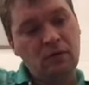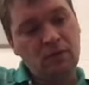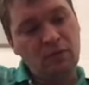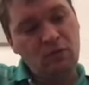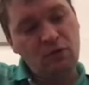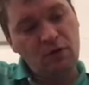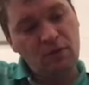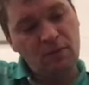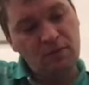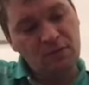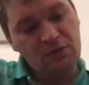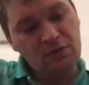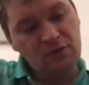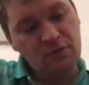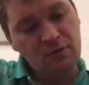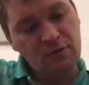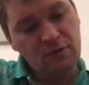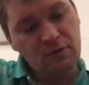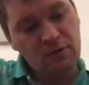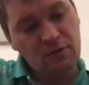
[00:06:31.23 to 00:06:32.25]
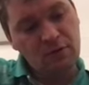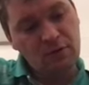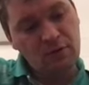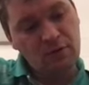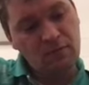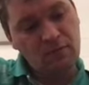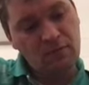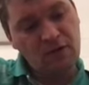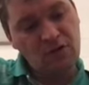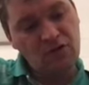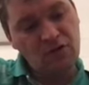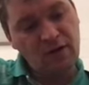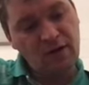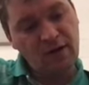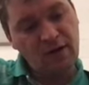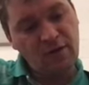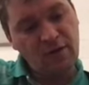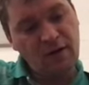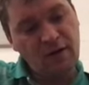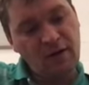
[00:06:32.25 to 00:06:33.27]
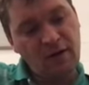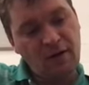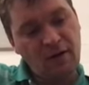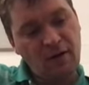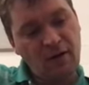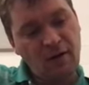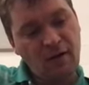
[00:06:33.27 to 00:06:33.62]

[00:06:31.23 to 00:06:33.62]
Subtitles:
Whoops. Make sure I get it right here.